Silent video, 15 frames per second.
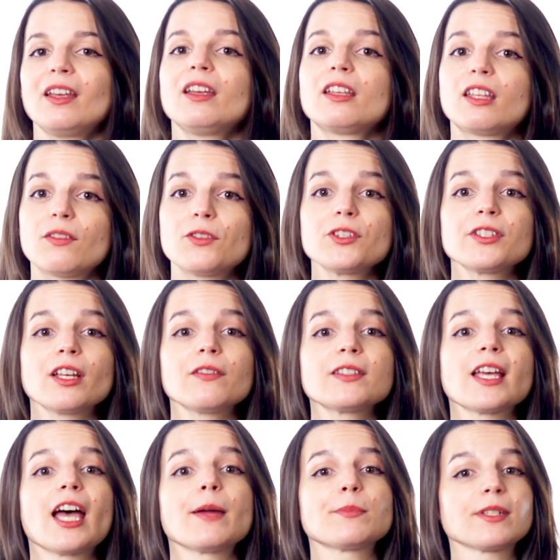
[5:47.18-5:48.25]
Give yourself
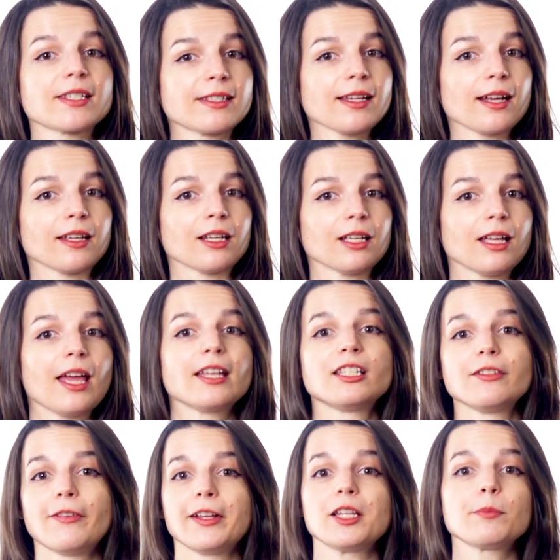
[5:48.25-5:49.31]
time to study and
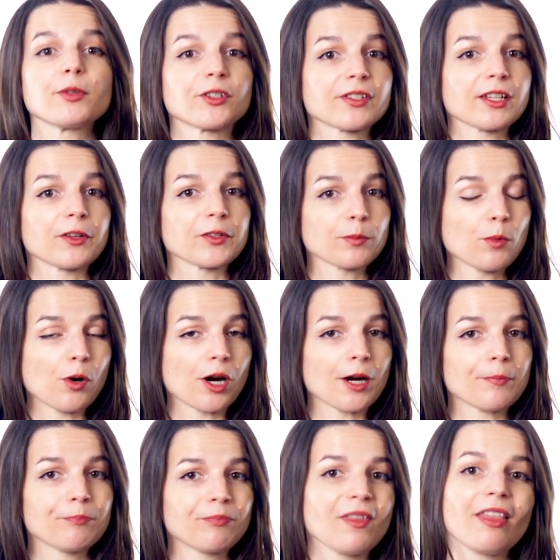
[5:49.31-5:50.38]
develop your skills
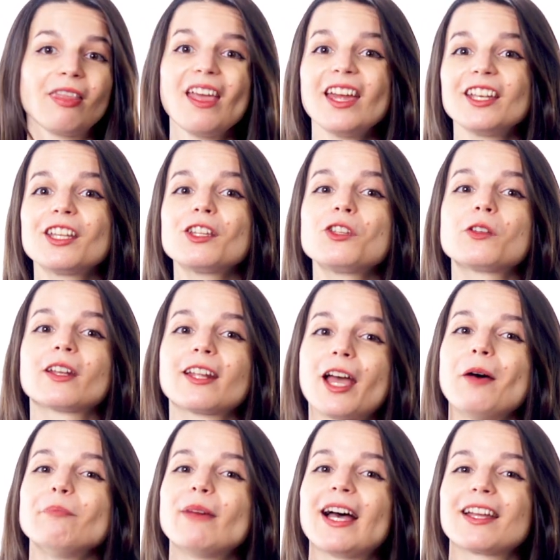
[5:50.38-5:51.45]
more. Then you can
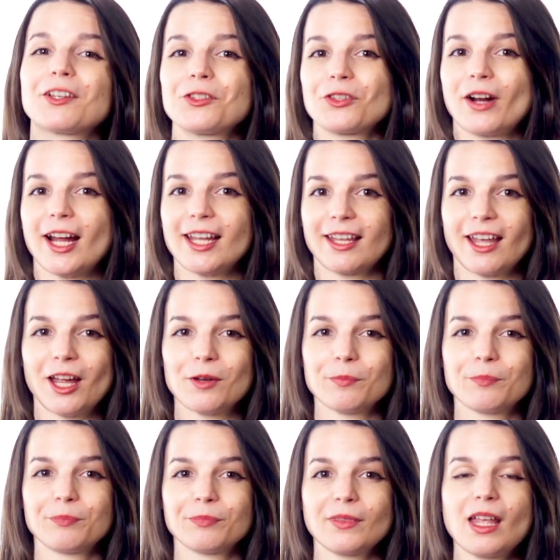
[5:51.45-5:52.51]
come back and try again.
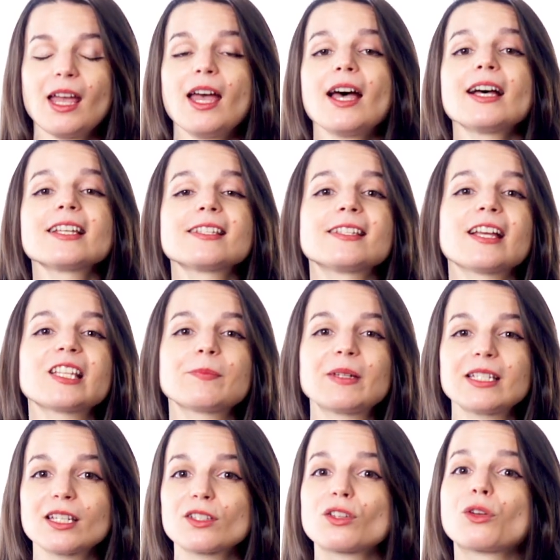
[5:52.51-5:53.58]

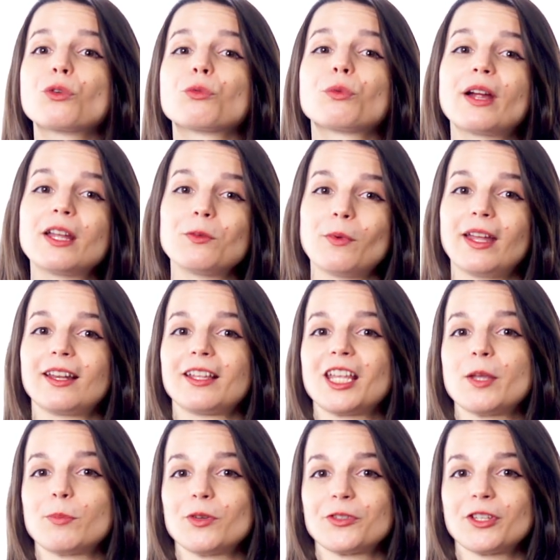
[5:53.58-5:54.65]
Assessment is a great way to
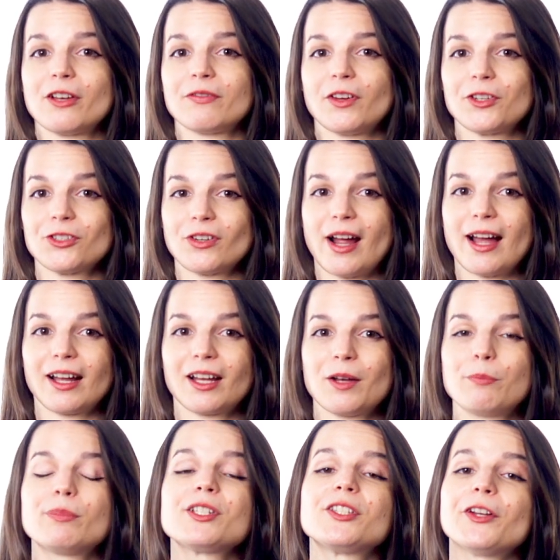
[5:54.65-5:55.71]
keep yourself on track,
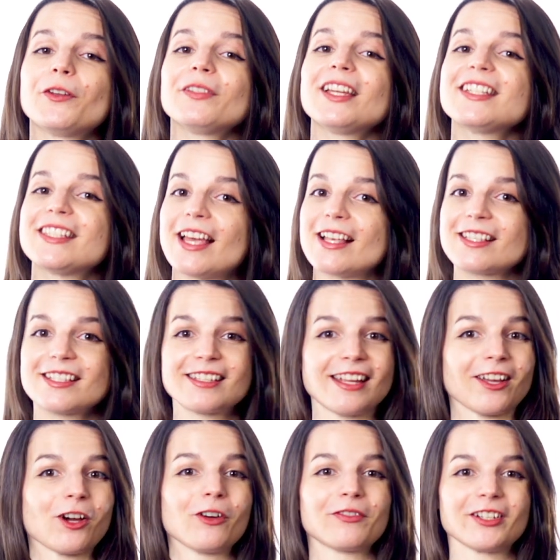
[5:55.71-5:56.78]
but don't let tests
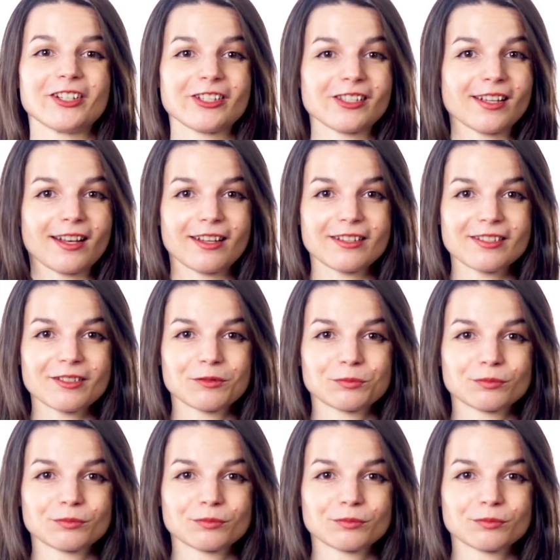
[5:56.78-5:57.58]
take over your studies.